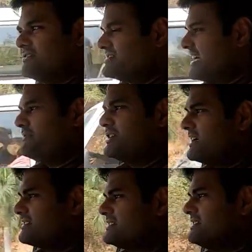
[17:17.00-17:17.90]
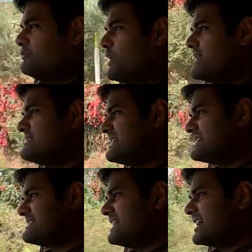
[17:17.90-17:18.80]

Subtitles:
Drive it at 160